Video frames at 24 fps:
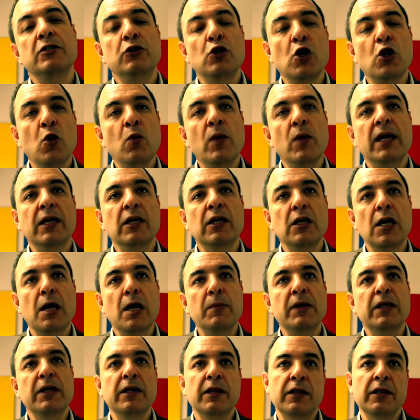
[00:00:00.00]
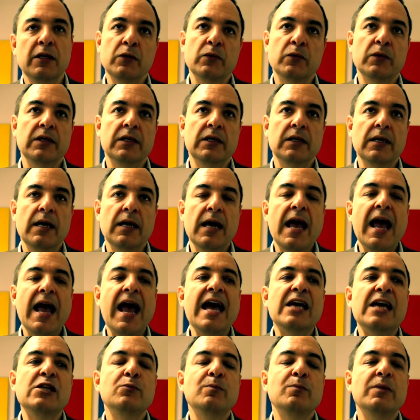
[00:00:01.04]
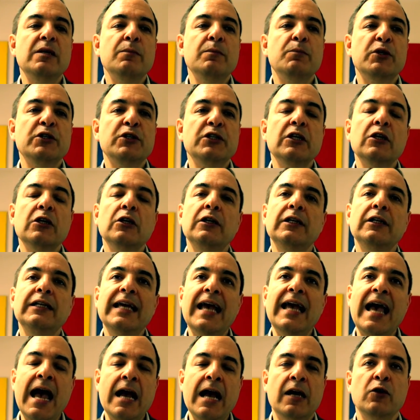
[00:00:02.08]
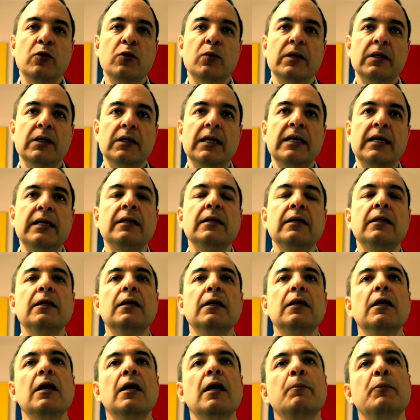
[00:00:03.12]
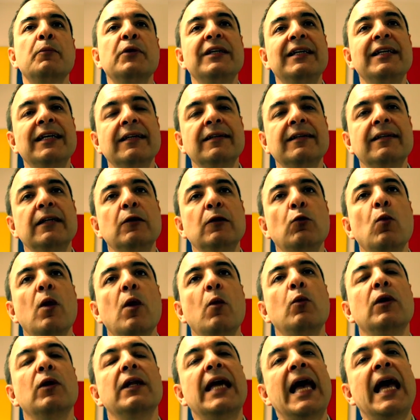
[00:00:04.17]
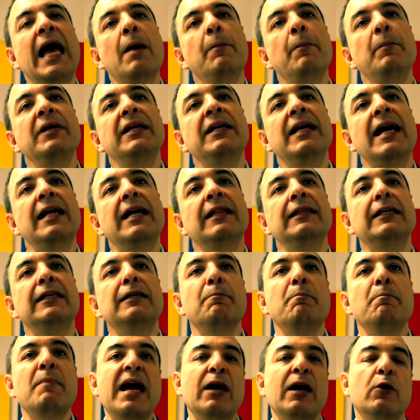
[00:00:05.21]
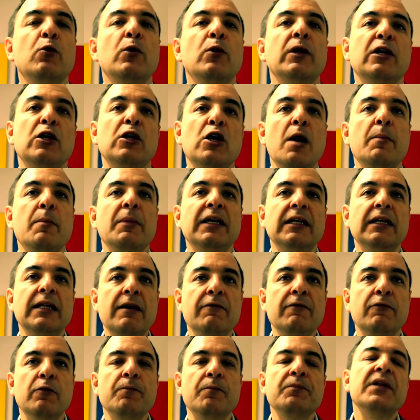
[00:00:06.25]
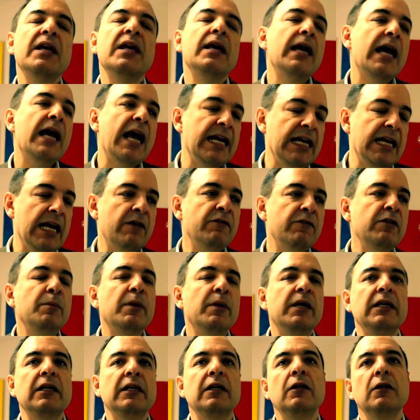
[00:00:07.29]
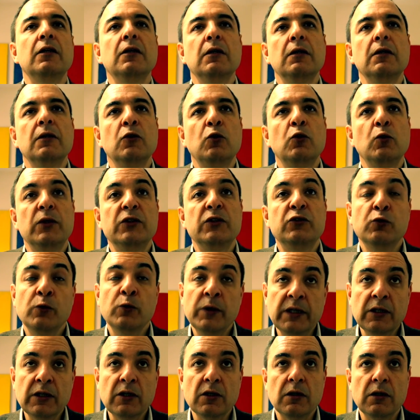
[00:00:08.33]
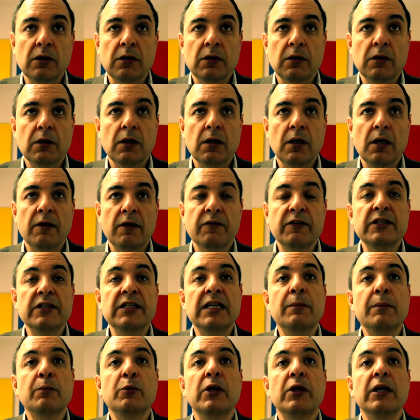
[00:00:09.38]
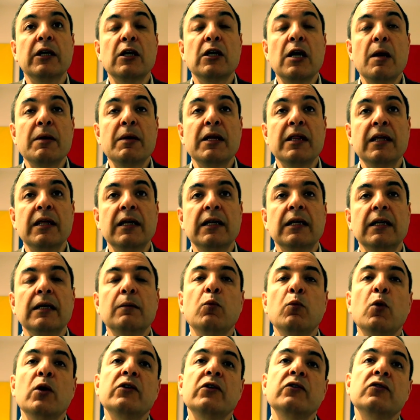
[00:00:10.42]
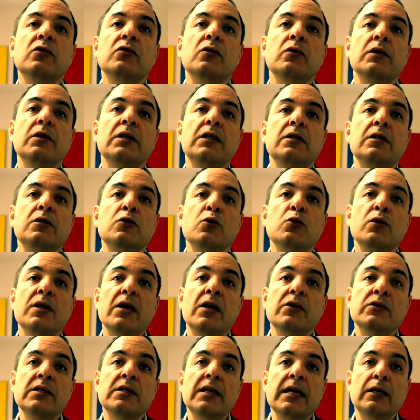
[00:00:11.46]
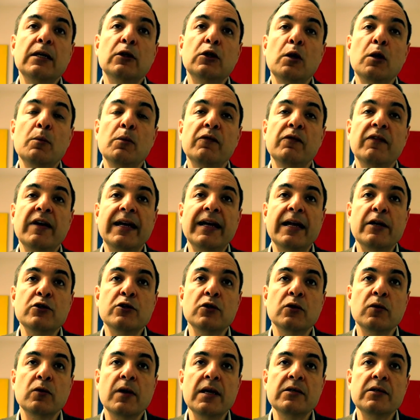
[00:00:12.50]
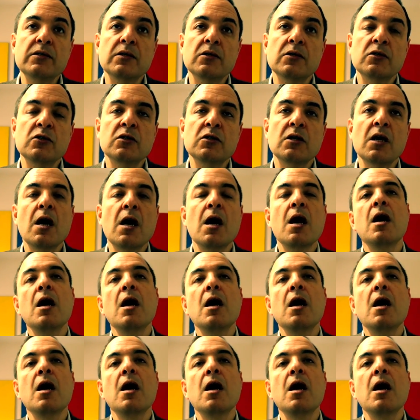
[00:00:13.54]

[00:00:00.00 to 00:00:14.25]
no economic theory has been particularly accurate in predicting what will happen at the macroeconomic level. And everybody who is critical of contemporary economic thinking points to the 2008 global financial crisis.